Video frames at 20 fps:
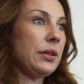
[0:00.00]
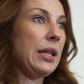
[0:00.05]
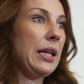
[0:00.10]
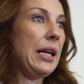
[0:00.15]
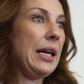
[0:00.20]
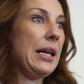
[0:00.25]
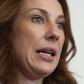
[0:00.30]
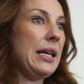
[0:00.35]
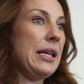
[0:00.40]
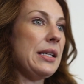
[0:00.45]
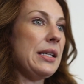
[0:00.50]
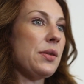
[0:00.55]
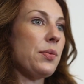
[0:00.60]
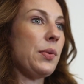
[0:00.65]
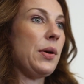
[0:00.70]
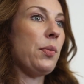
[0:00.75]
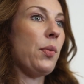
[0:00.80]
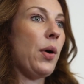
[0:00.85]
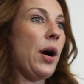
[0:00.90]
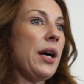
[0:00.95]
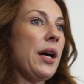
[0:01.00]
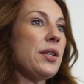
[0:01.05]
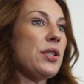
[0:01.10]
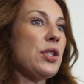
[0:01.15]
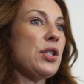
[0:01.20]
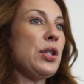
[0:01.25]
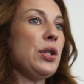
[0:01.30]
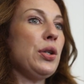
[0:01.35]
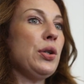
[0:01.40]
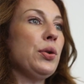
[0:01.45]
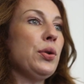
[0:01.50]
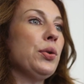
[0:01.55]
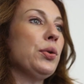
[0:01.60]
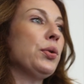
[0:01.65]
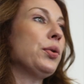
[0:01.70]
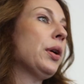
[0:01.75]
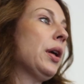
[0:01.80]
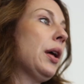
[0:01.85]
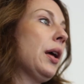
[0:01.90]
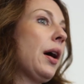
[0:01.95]
is we want
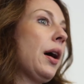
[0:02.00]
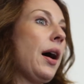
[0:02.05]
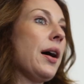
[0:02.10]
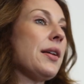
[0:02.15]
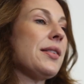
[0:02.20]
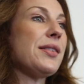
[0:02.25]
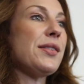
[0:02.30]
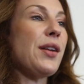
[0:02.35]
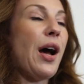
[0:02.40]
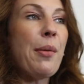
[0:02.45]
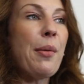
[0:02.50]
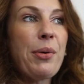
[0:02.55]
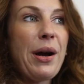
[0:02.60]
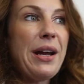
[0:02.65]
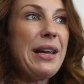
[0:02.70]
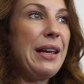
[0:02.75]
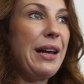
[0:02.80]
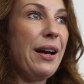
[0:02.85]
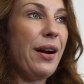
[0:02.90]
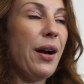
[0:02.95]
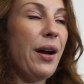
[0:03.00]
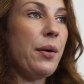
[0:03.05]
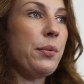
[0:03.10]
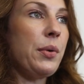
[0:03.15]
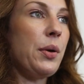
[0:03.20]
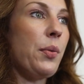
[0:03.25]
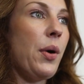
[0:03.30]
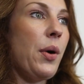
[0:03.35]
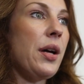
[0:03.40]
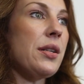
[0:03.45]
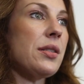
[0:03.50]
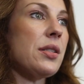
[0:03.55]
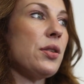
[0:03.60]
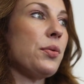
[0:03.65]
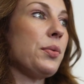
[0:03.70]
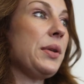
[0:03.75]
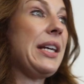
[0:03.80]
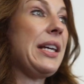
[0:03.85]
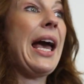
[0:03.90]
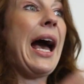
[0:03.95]
to stop right here and we want
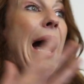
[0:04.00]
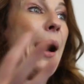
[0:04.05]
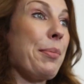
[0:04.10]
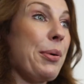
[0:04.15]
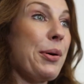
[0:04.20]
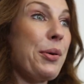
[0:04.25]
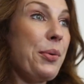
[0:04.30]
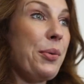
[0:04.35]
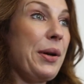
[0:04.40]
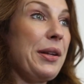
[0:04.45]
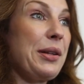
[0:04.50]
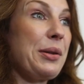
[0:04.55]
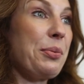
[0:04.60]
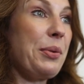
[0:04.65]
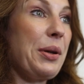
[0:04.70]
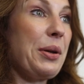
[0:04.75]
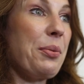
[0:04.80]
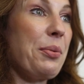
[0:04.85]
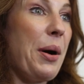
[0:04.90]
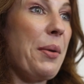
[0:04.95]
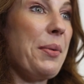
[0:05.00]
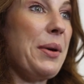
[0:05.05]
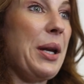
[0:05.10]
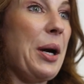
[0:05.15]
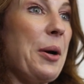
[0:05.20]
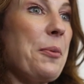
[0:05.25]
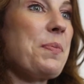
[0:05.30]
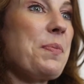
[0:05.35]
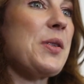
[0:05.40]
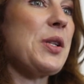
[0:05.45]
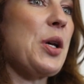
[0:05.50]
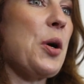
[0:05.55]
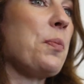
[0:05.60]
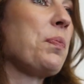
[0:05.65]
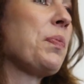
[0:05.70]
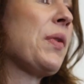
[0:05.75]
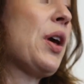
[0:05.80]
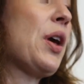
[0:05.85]
to recap with what we know. So